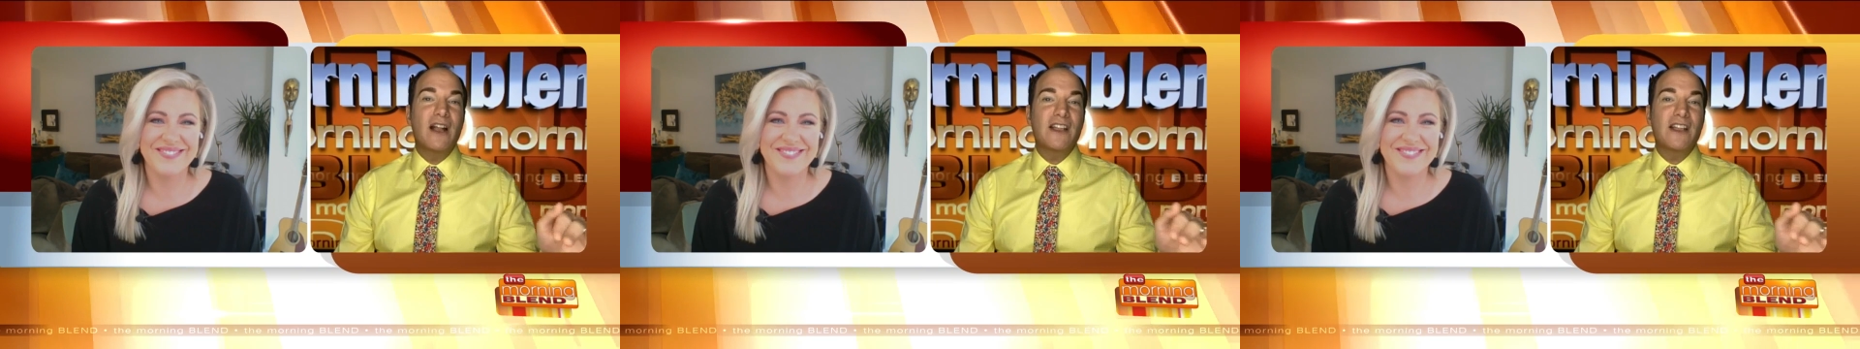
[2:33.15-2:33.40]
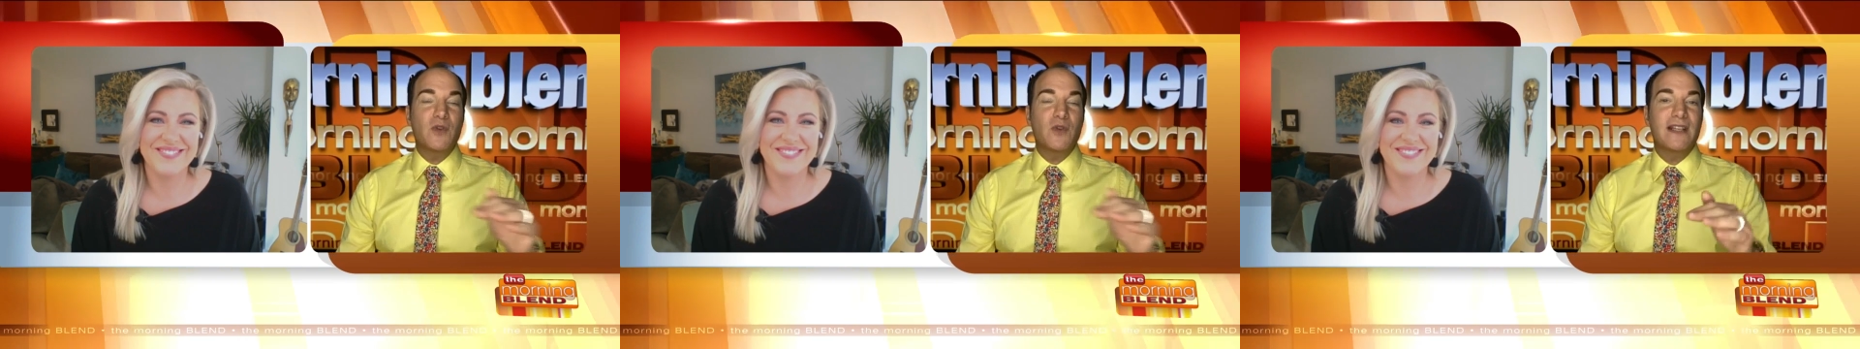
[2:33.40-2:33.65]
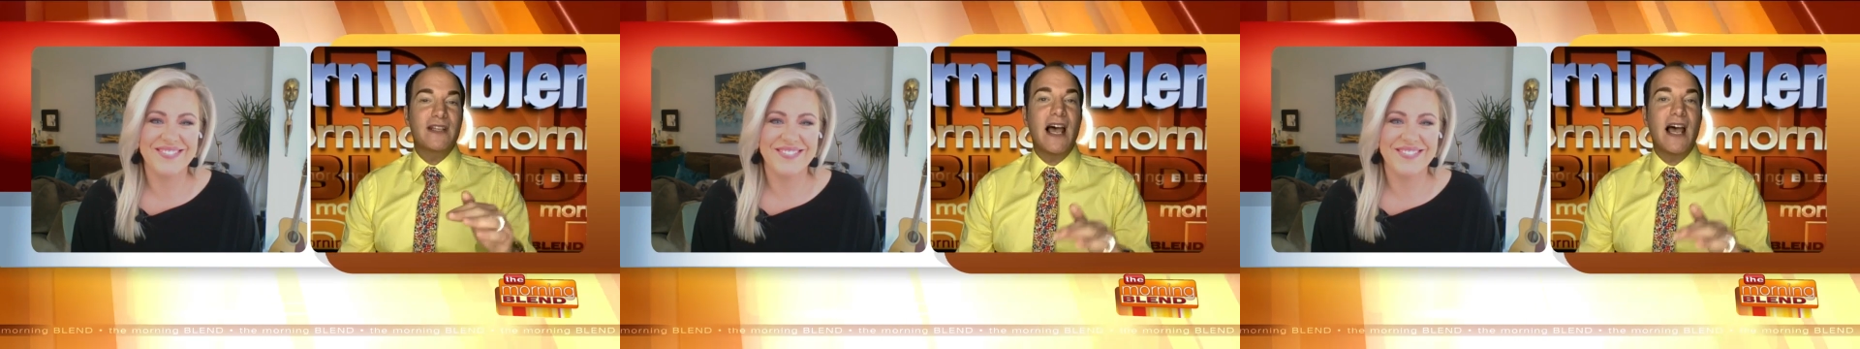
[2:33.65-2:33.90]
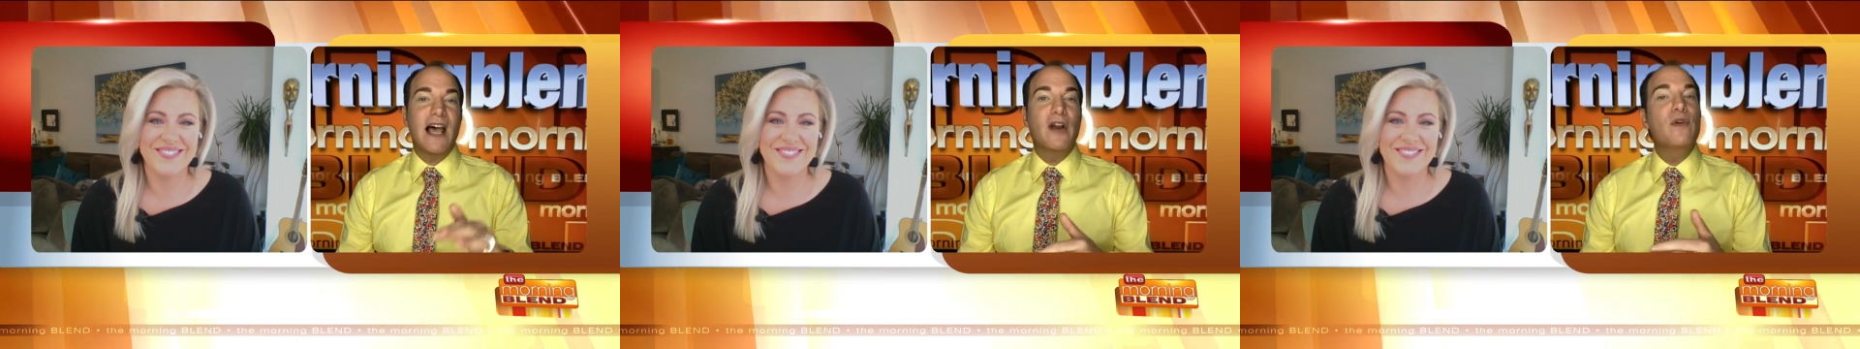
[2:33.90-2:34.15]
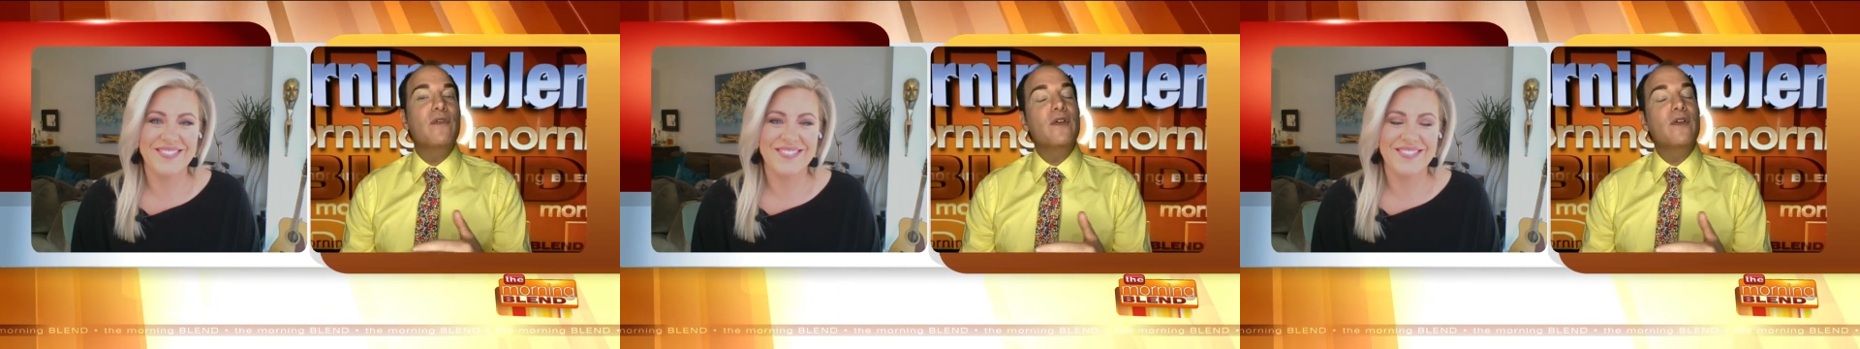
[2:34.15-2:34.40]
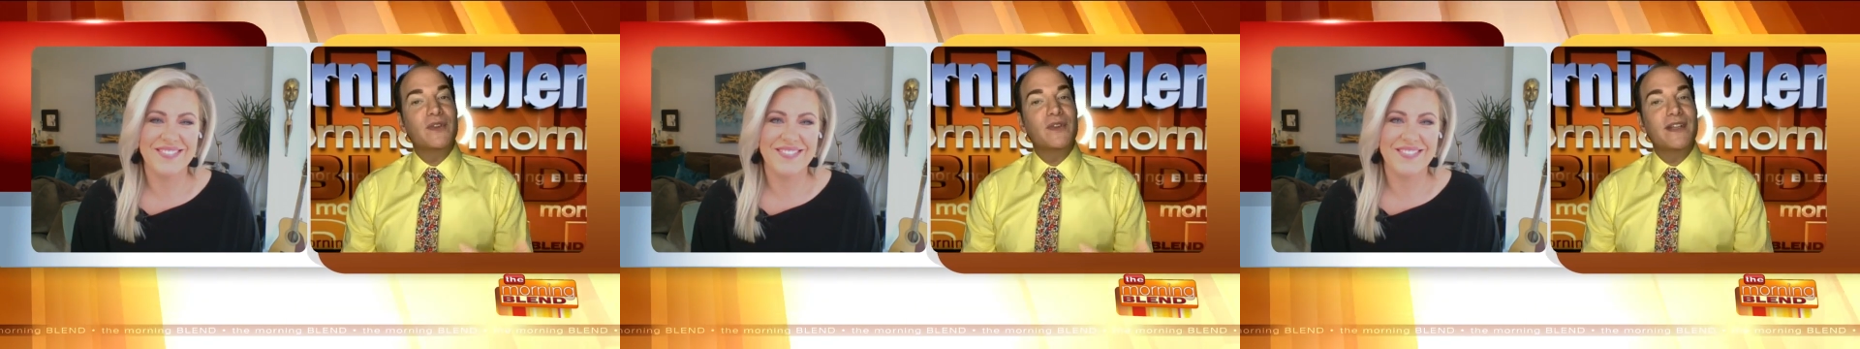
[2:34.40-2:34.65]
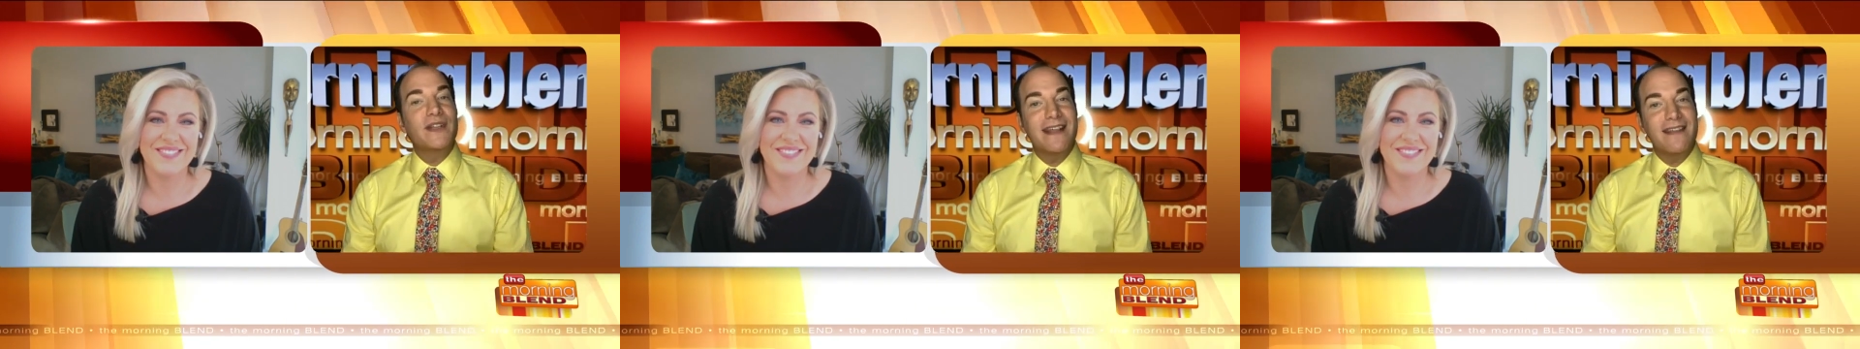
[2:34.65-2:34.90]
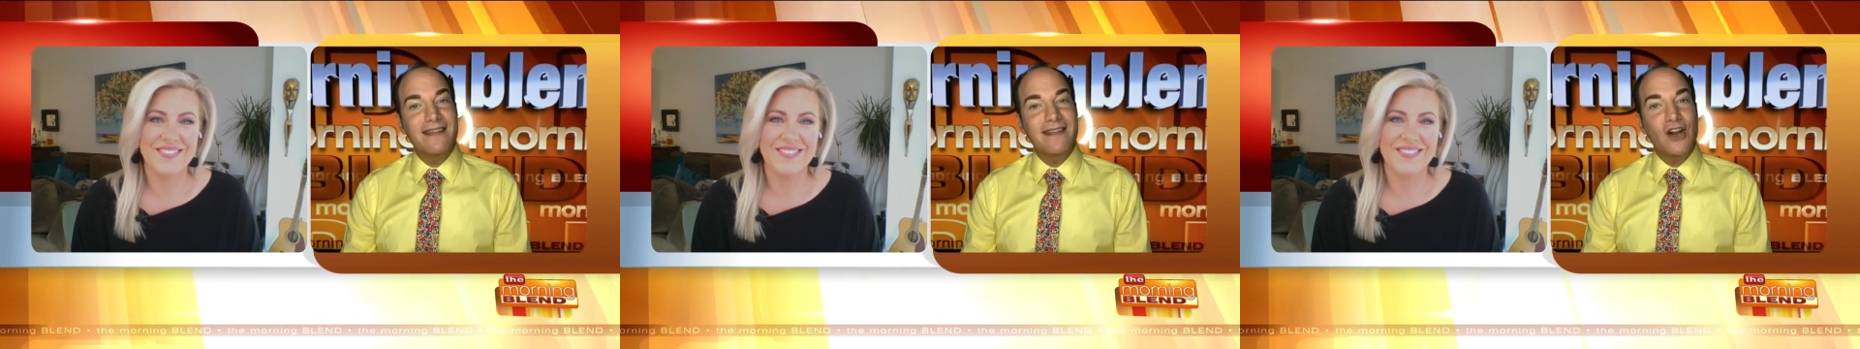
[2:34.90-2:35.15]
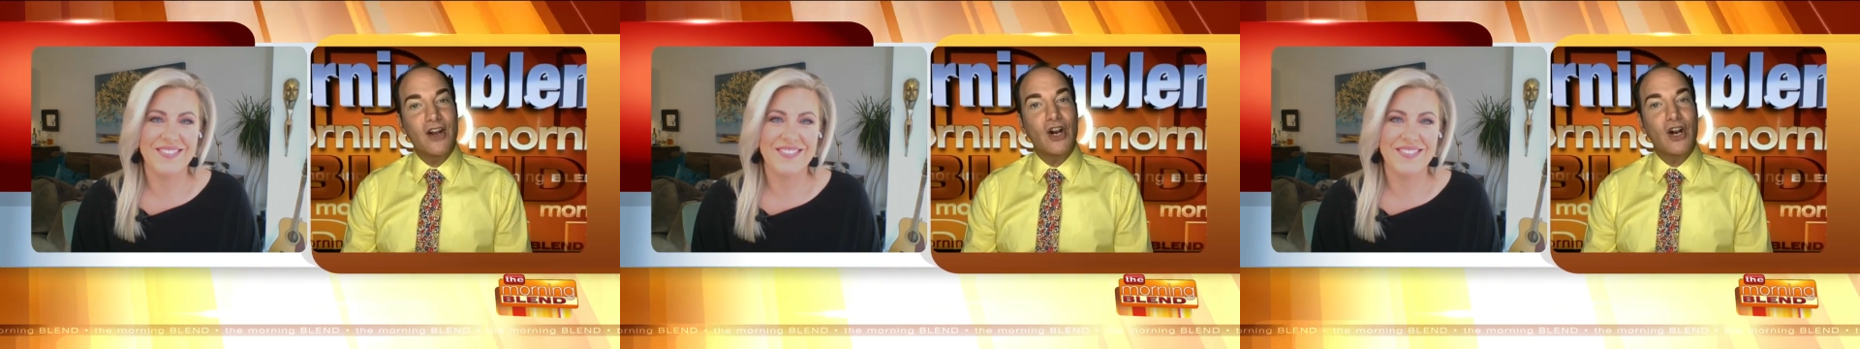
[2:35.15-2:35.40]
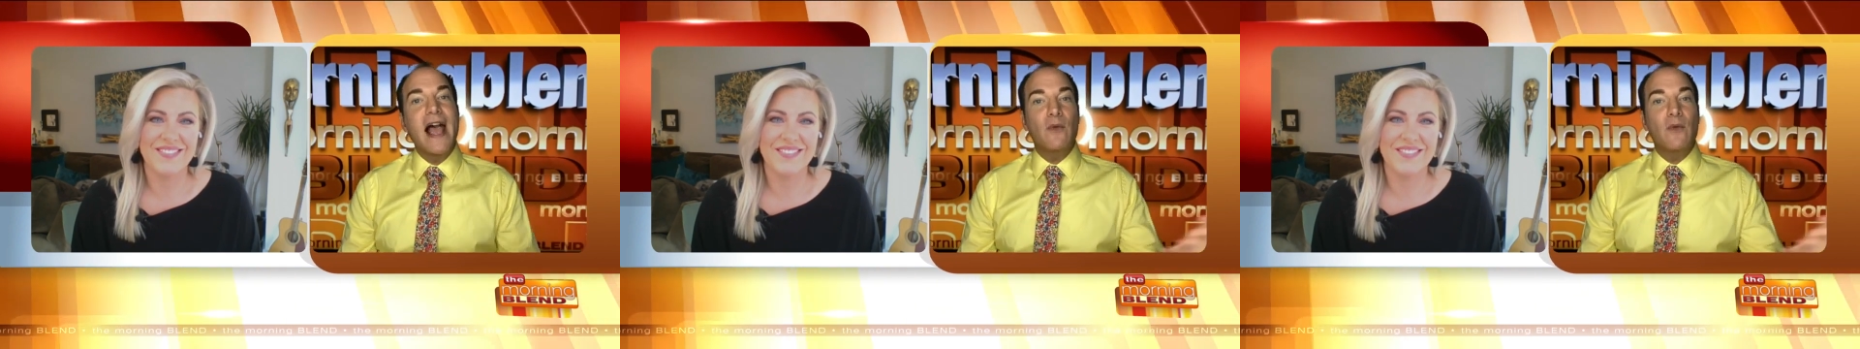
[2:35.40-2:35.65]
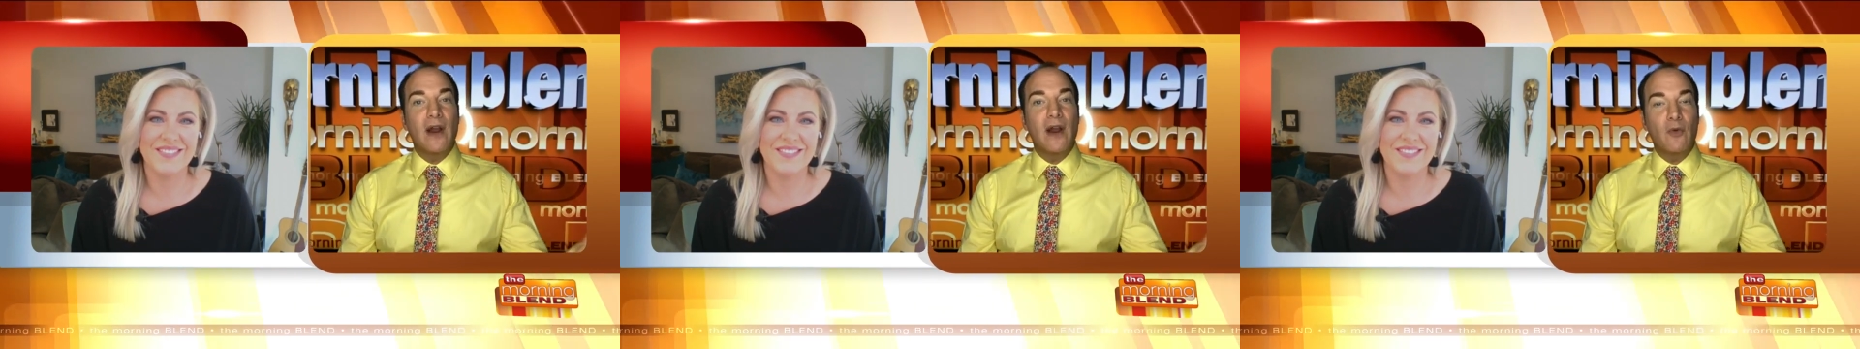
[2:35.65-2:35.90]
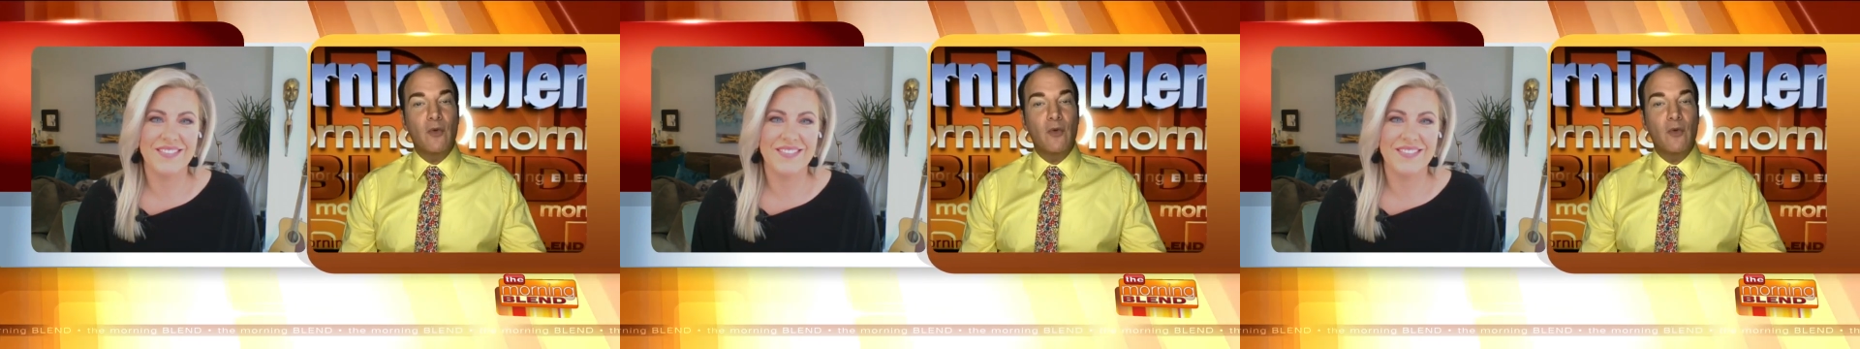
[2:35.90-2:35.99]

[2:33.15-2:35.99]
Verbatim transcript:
Speaker 1: between the time when a movie was released in a theater and when it would